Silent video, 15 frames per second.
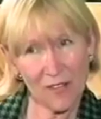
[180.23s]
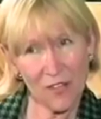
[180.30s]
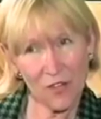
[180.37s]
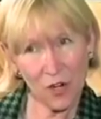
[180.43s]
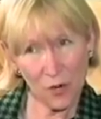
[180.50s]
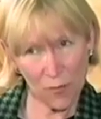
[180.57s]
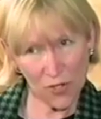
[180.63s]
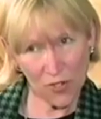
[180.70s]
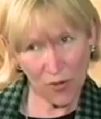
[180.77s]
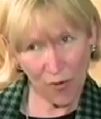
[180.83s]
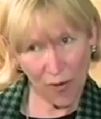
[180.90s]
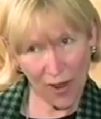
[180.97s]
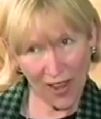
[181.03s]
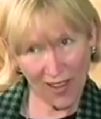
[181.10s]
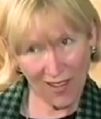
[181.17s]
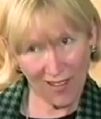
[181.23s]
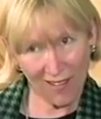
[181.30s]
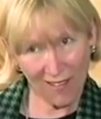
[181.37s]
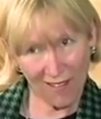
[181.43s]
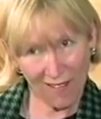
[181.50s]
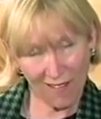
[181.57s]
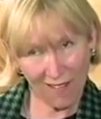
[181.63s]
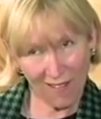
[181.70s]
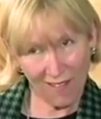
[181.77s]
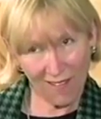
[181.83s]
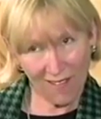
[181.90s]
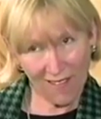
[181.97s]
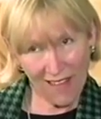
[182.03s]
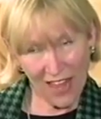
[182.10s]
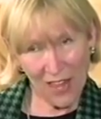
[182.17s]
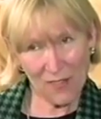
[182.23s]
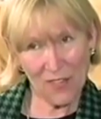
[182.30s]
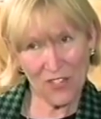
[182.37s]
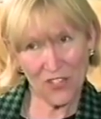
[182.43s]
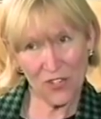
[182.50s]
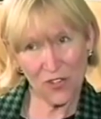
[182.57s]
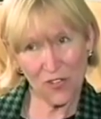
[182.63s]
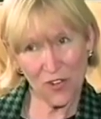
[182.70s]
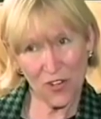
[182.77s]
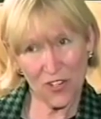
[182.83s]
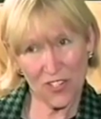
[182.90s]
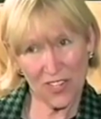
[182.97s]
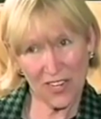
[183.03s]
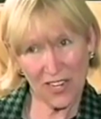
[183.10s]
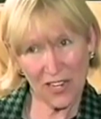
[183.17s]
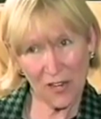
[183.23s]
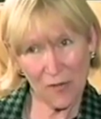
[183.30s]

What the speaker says: dormitory at this university.